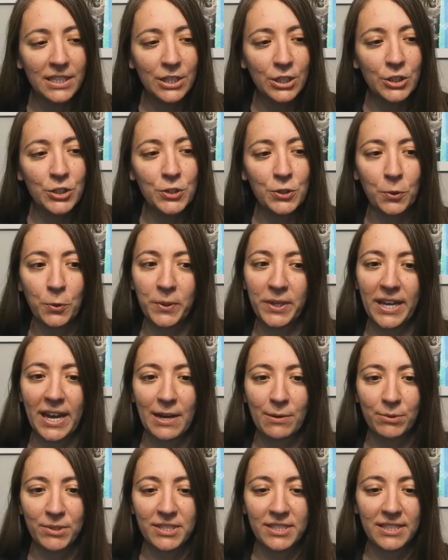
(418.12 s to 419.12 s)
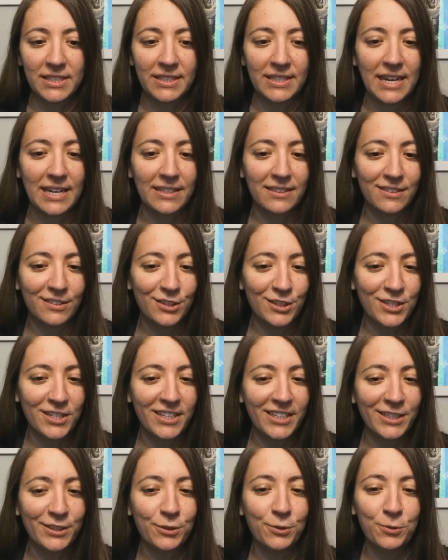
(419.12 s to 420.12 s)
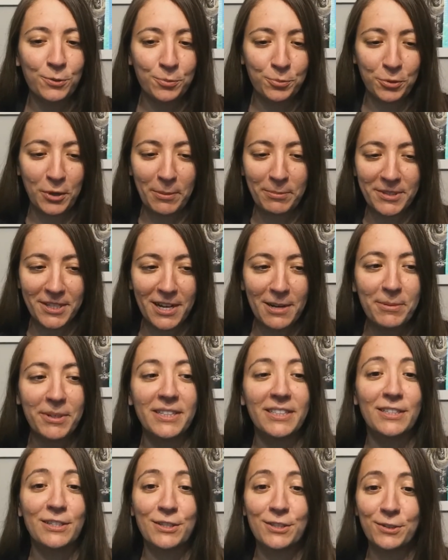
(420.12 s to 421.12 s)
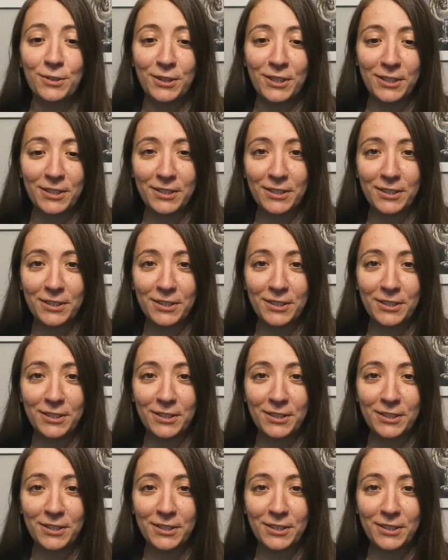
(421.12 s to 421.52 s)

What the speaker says: So yeah, I would say that doesn't include prep time and it doesn't